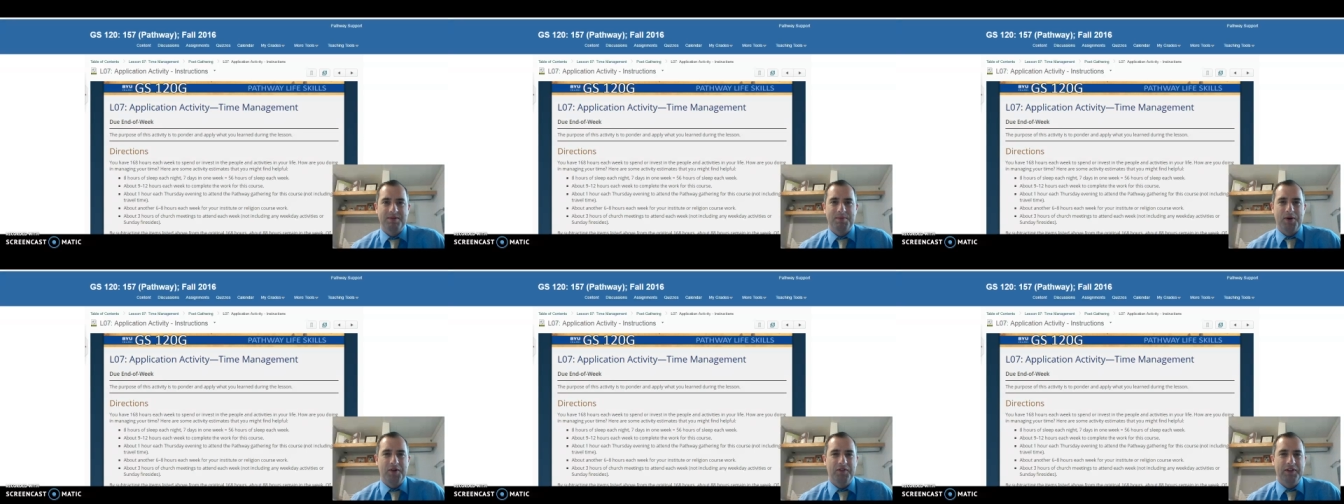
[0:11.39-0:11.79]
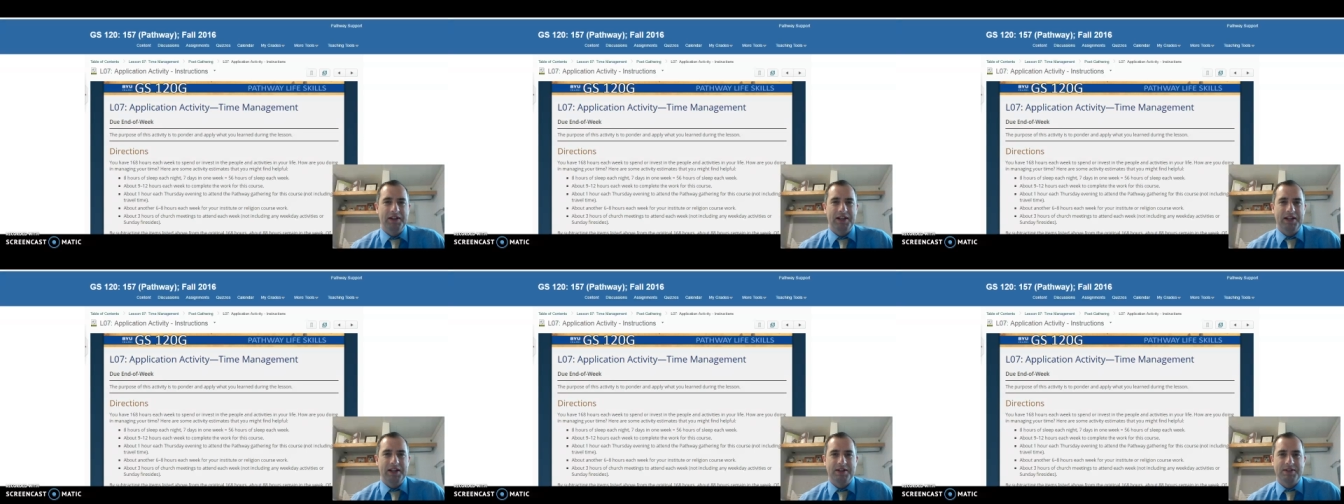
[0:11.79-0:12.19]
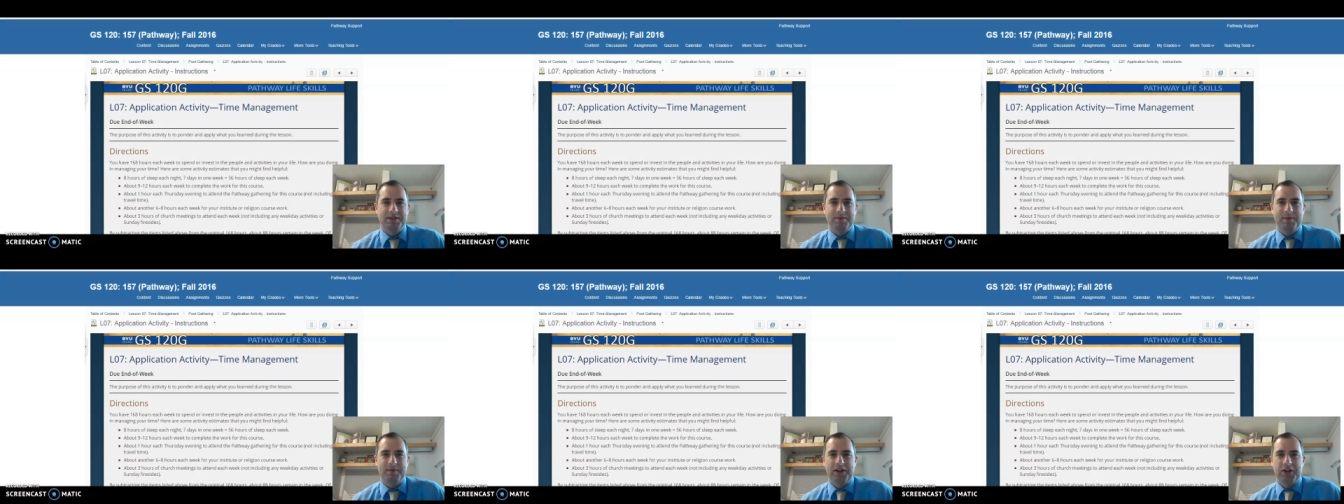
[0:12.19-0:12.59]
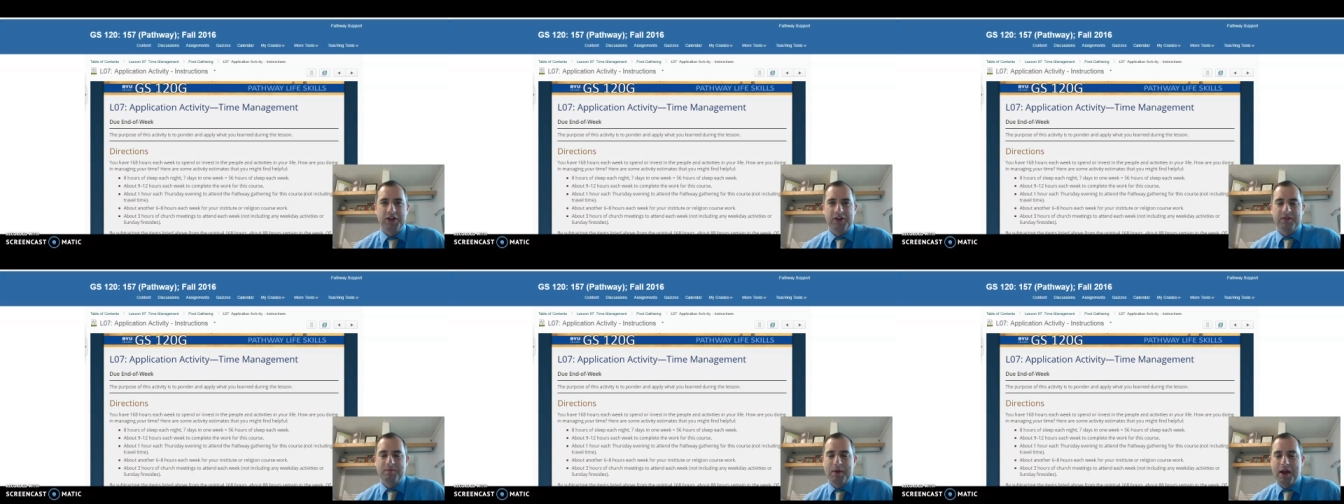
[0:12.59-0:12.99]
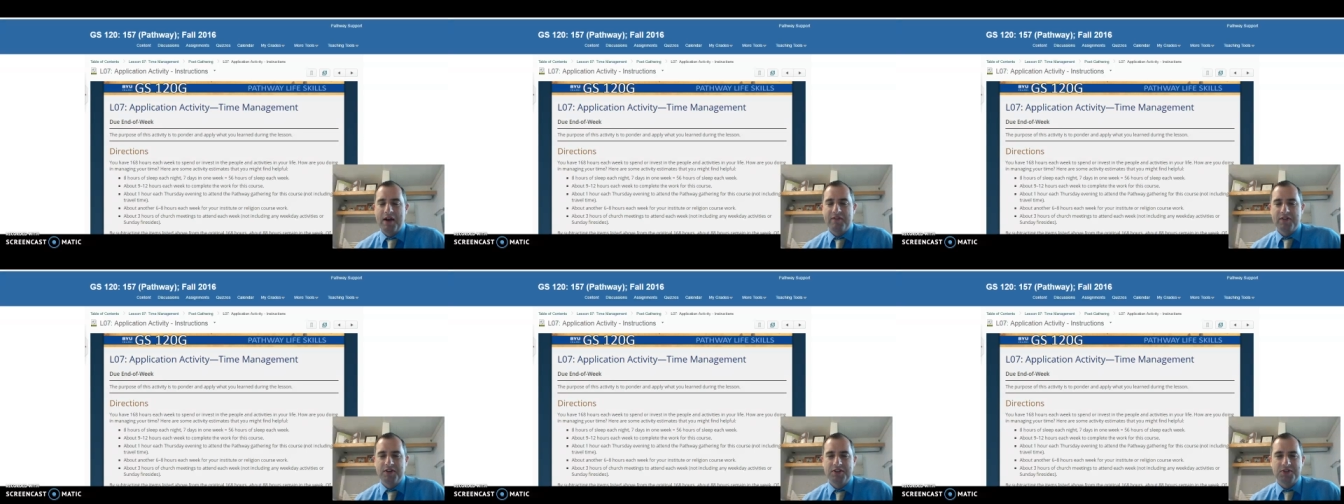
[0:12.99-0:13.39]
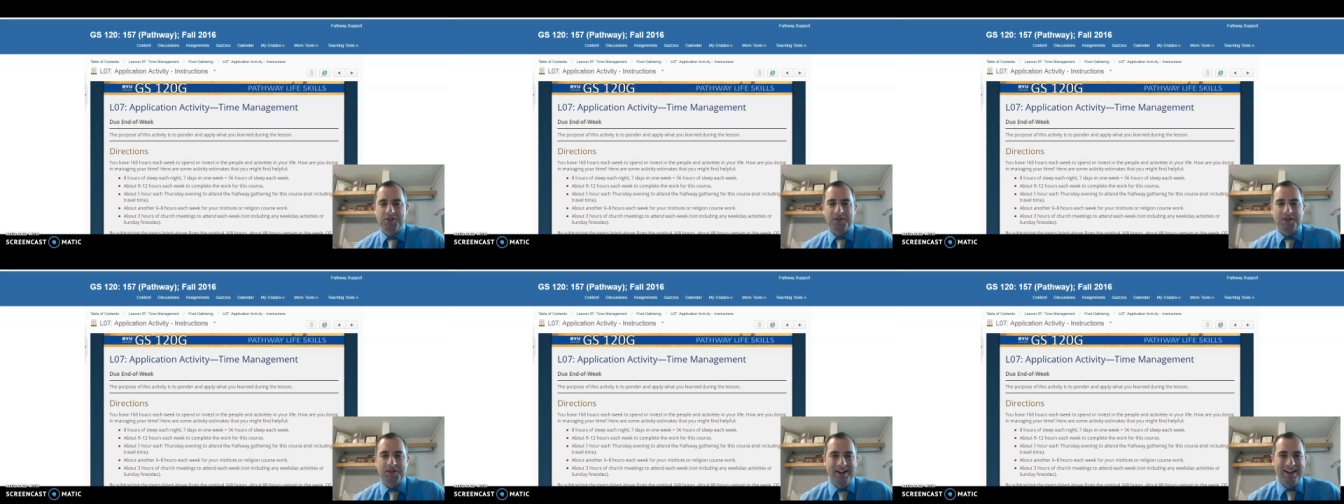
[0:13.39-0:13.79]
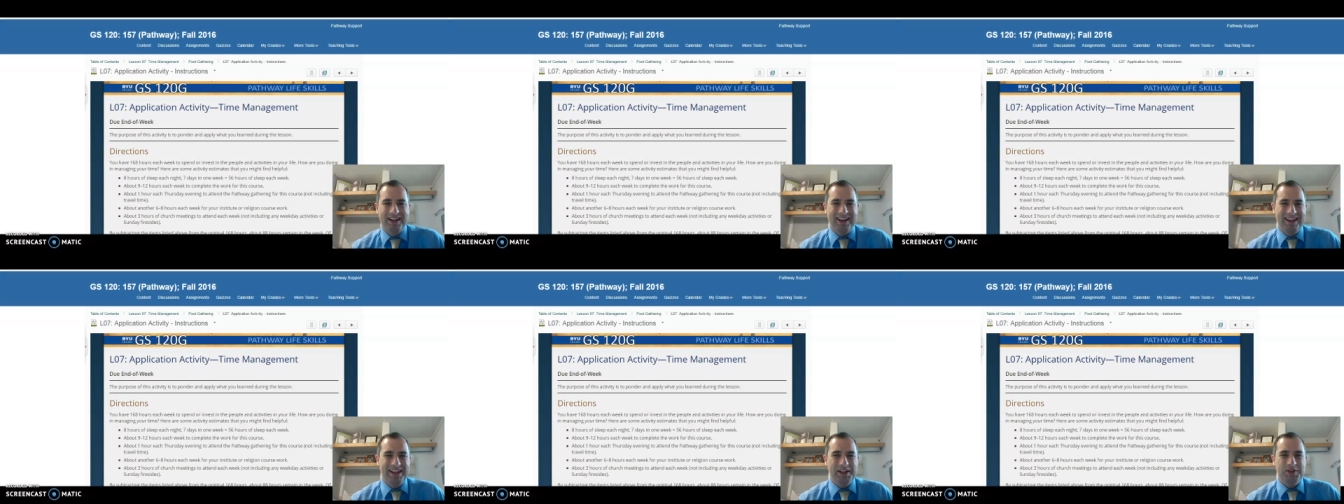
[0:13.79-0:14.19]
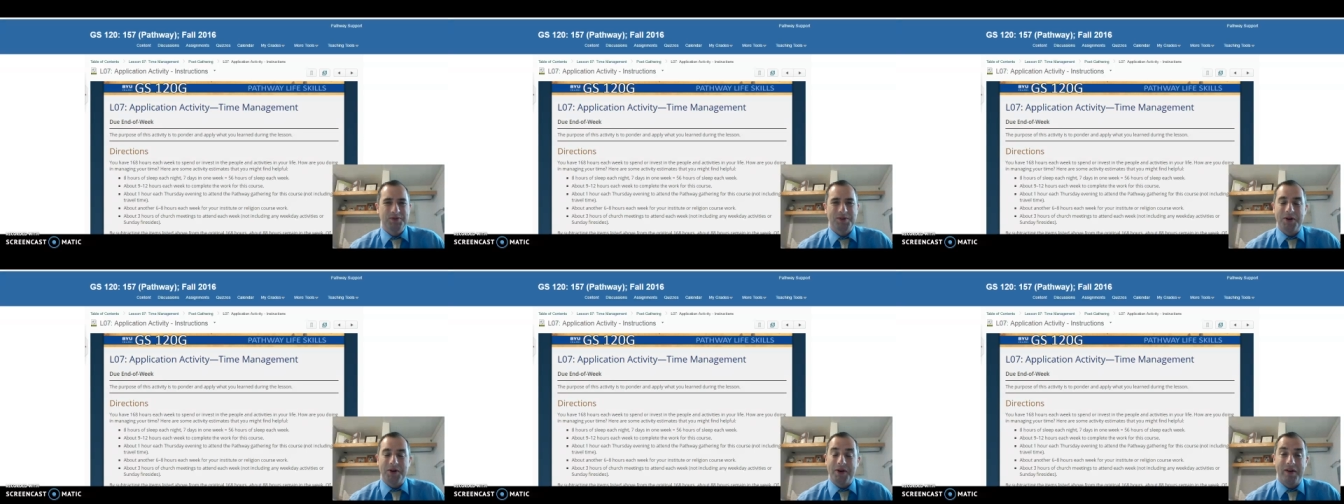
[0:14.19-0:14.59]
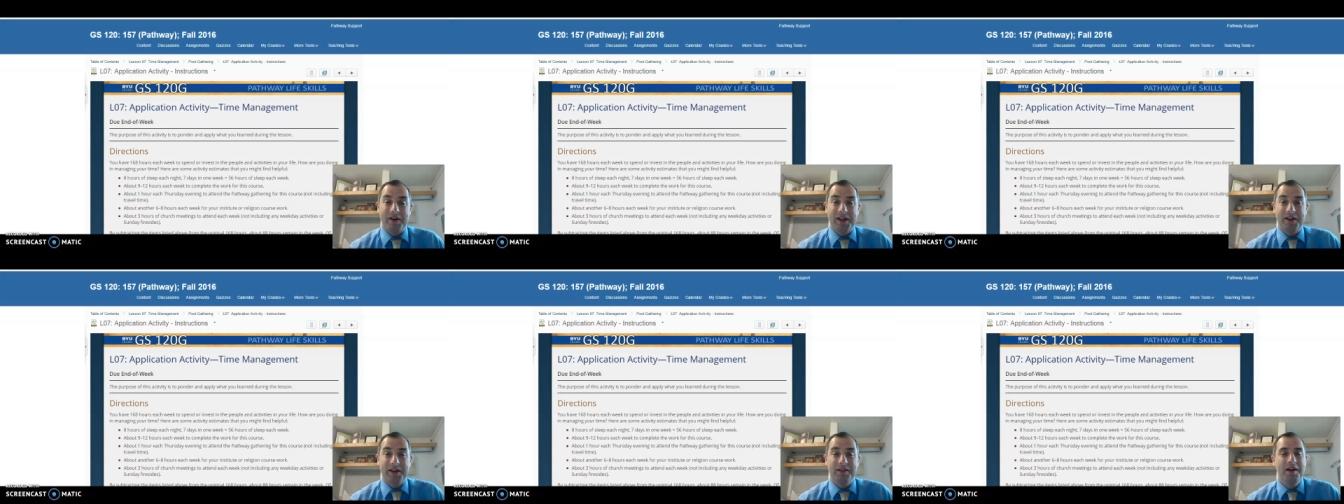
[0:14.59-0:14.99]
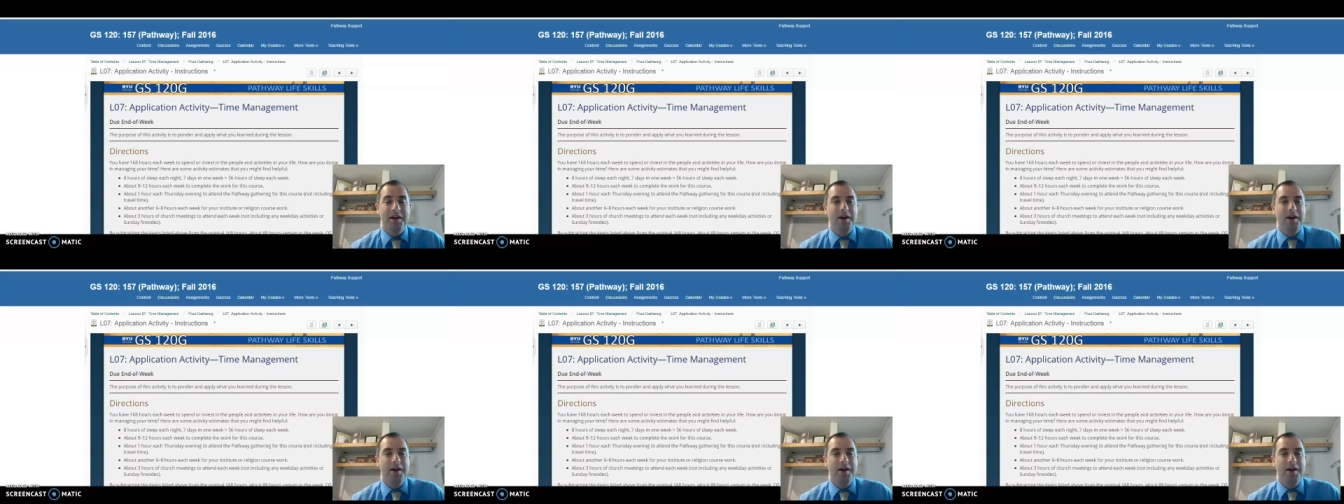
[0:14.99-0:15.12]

but hopefully that doesn't mean your efforts or anything else will go downhill,